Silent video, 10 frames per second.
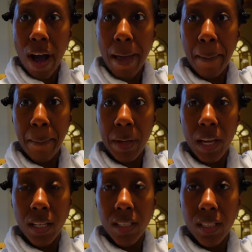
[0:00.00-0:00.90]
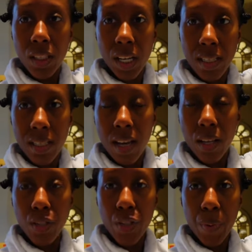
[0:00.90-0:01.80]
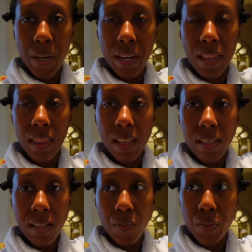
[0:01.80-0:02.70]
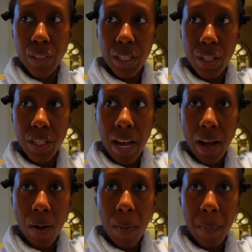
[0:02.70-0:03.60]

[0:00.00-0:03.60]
I'm just done doing the stuff for dinner now.